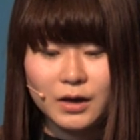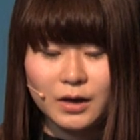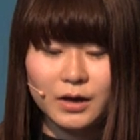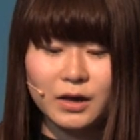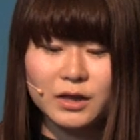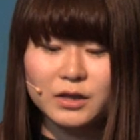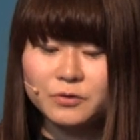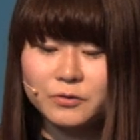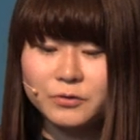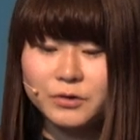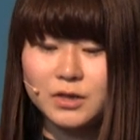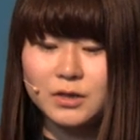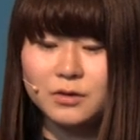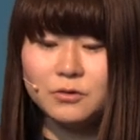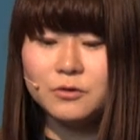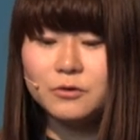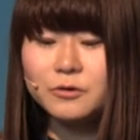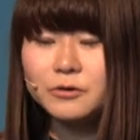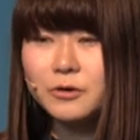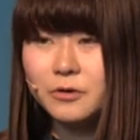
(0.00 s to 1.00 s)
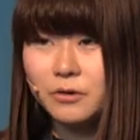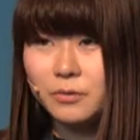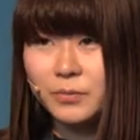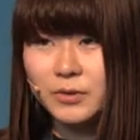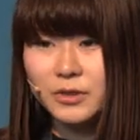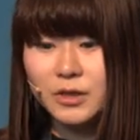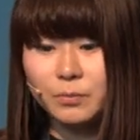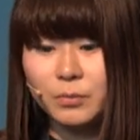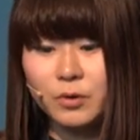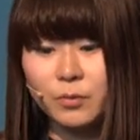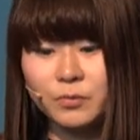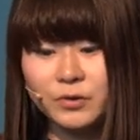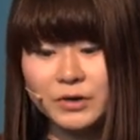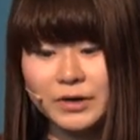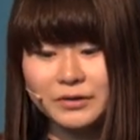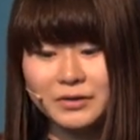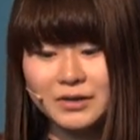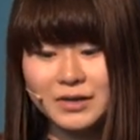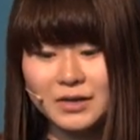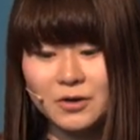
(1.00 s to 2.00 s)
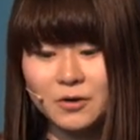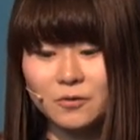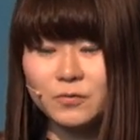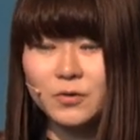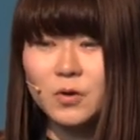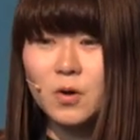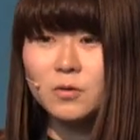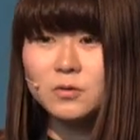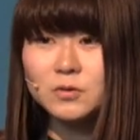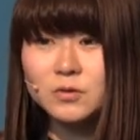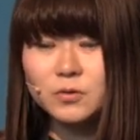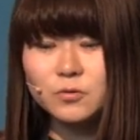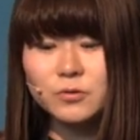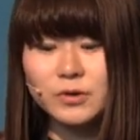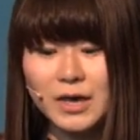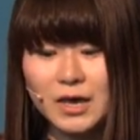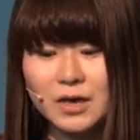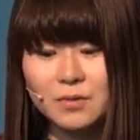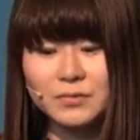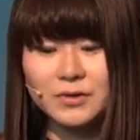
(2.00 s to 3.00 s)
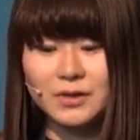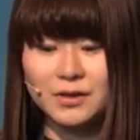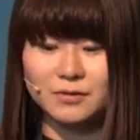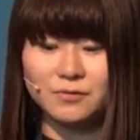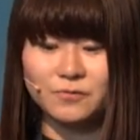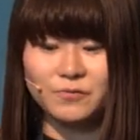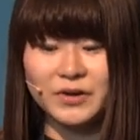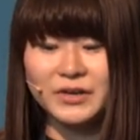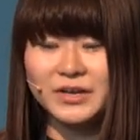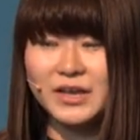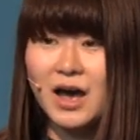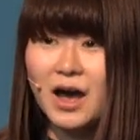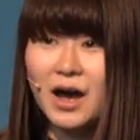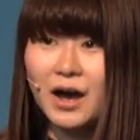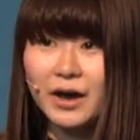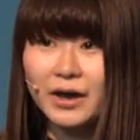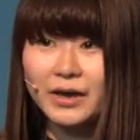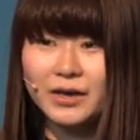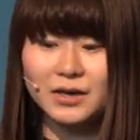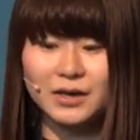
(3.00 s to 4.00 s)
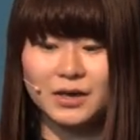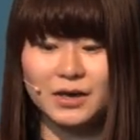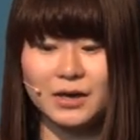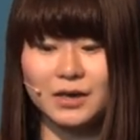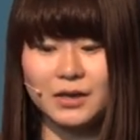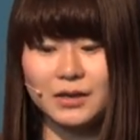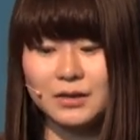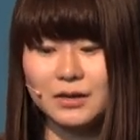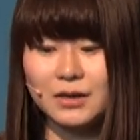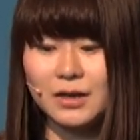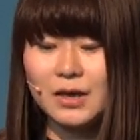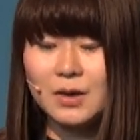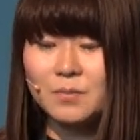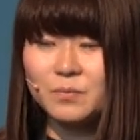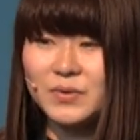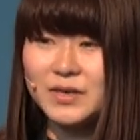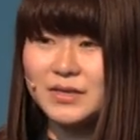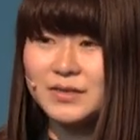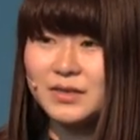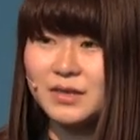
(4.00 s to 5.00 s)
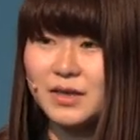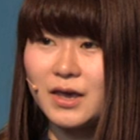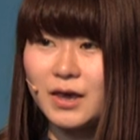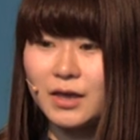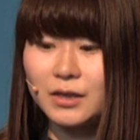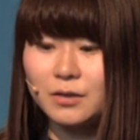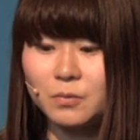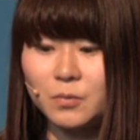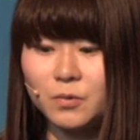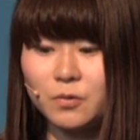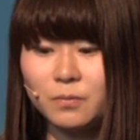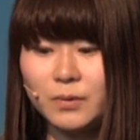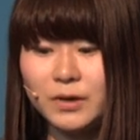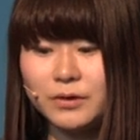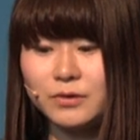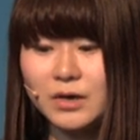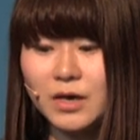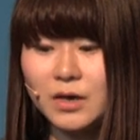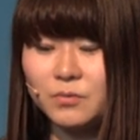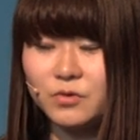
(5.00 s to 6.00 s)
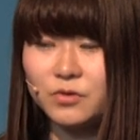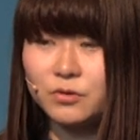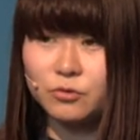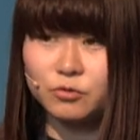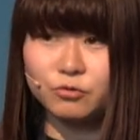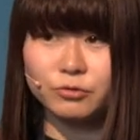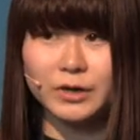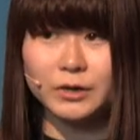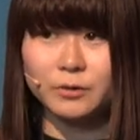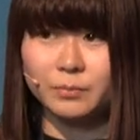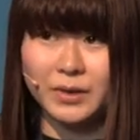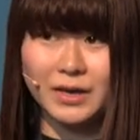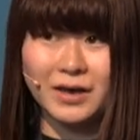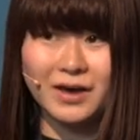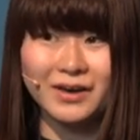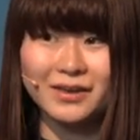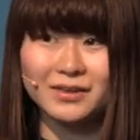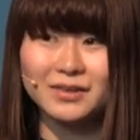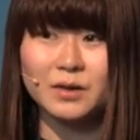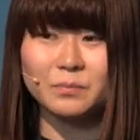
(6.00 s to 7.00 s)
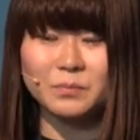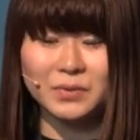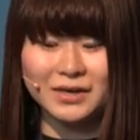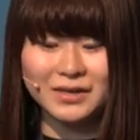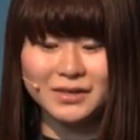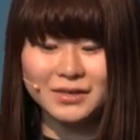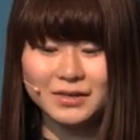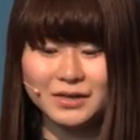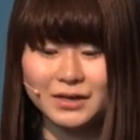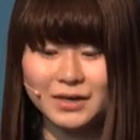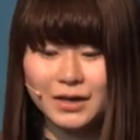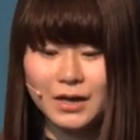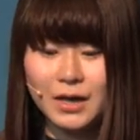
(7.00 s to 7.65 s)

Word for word: I know in Europe, the popularity of console games is very high, and PC and mobile games trail behind a bit.